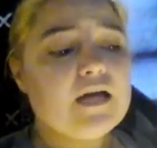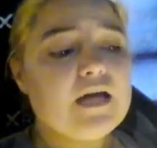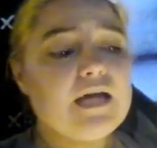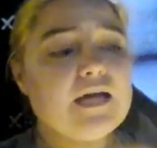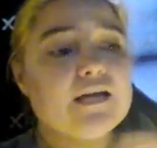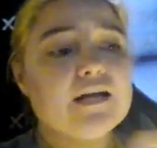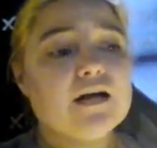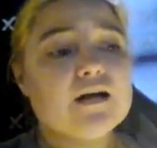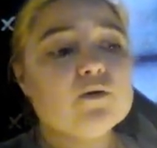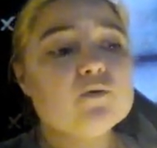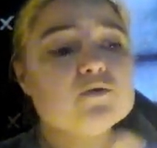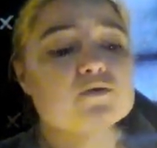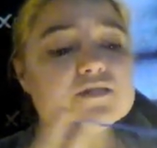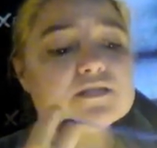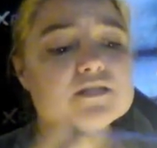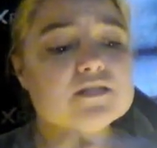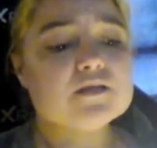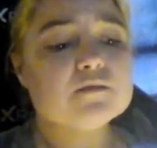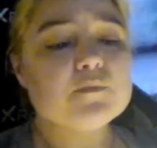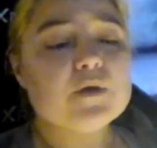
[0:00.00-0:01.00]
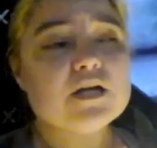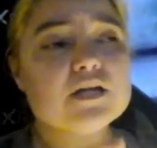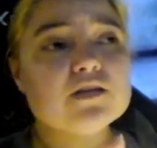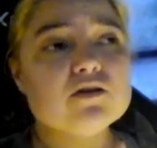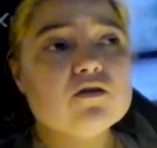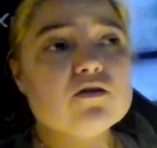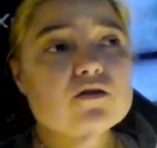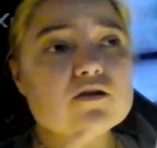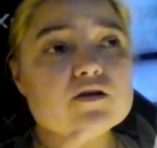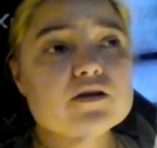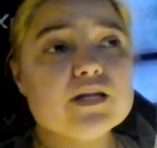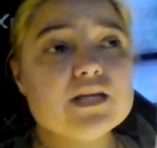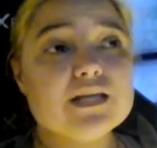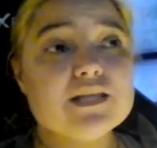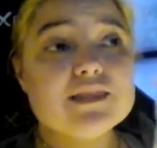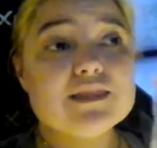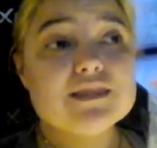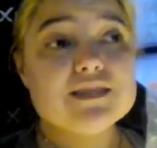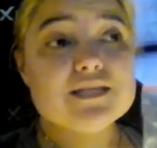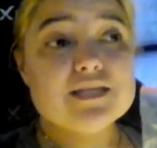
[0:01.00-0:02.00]
and I will stick my yarn
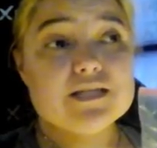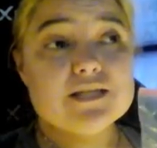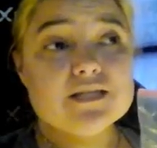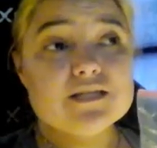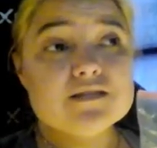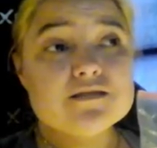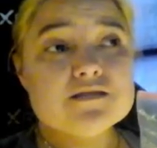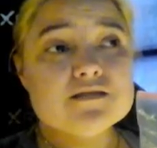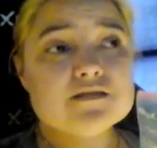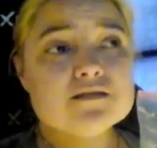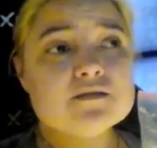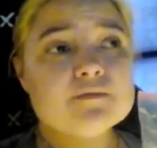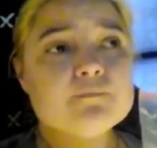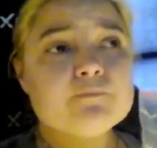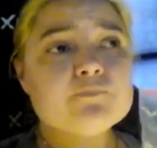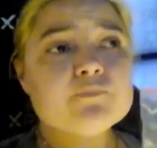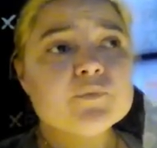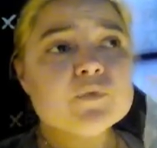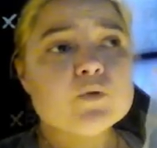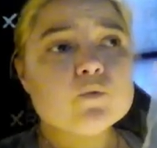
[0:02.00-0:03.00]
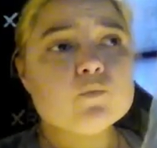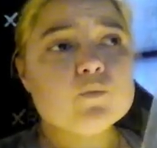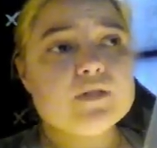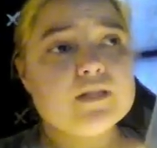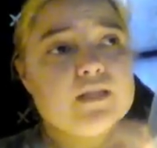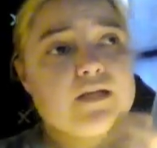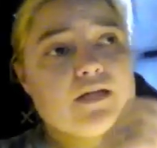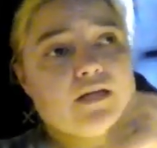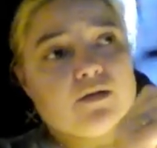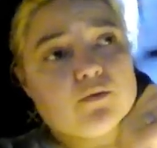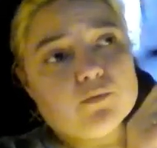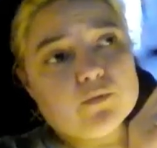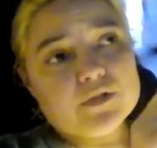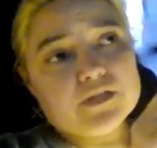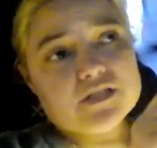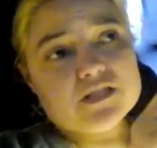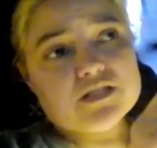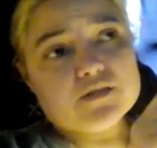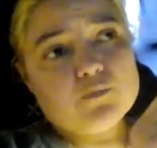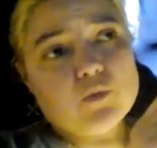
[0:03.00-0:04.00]
in these when they get really
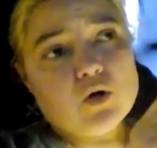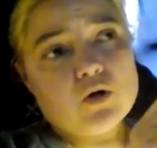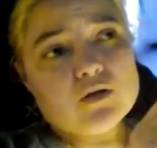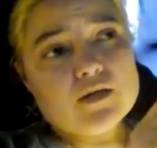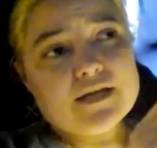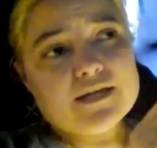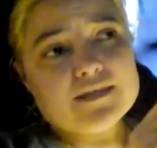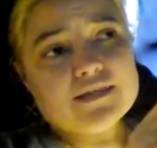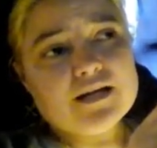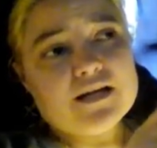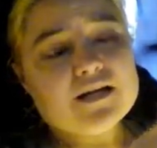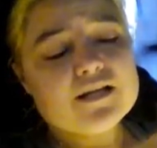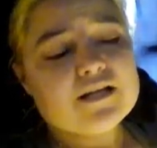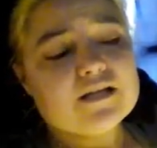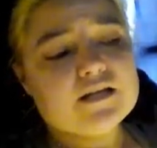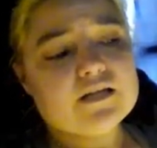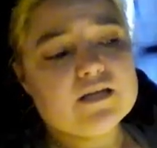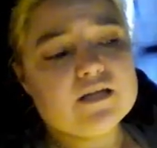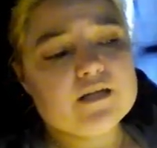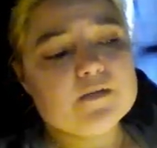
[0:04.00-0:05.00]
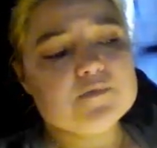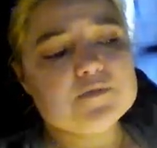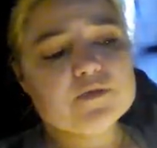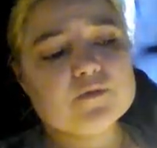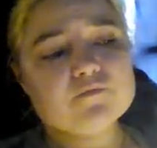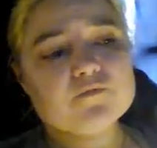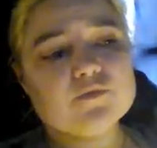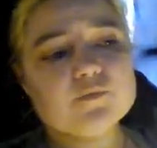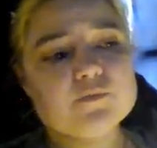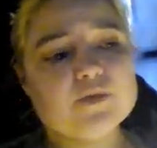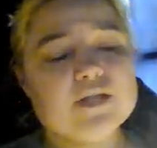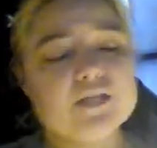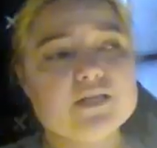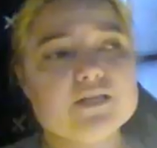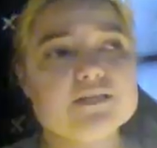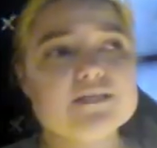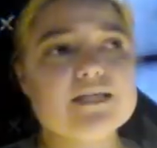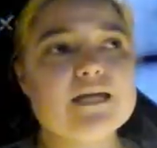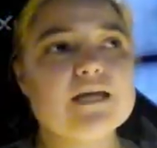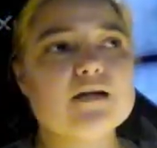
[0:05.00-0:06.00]
small like that, and it keeps them from getting
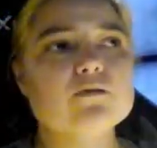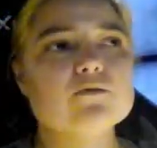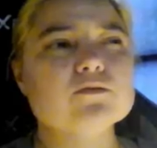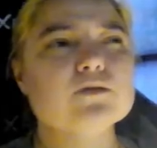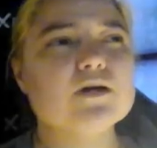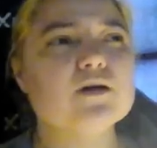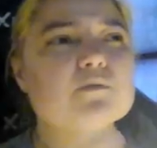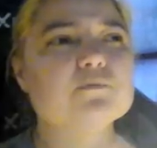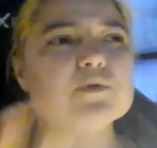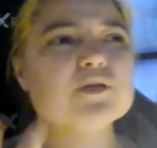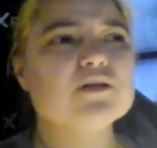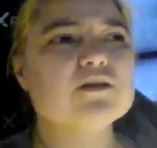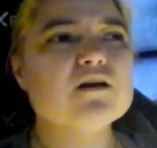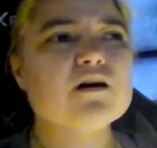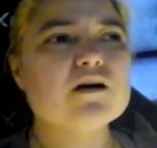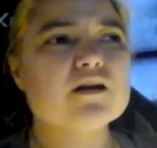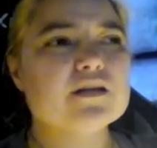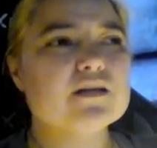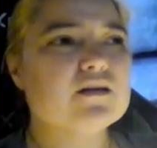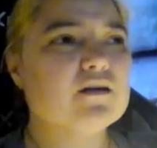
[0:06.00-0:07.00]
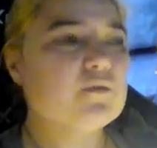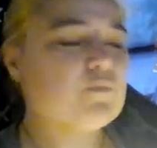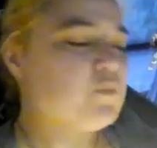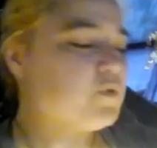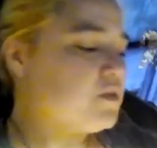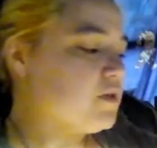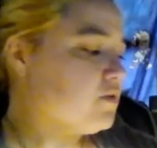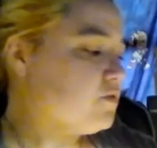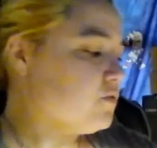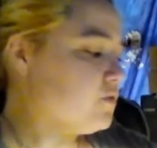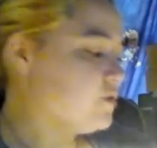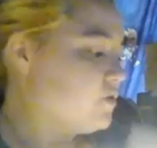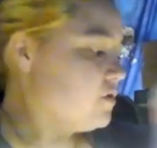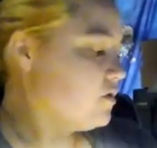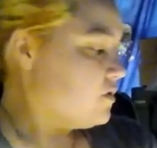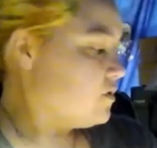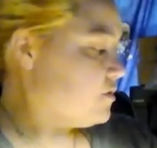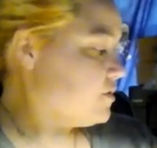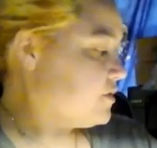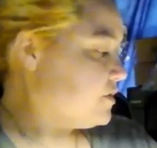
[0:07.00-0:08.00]
tangled up and knotting up with other
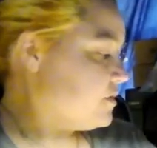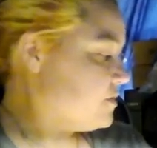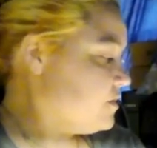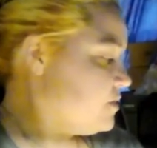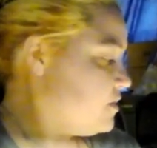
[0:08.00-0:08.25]
yarn and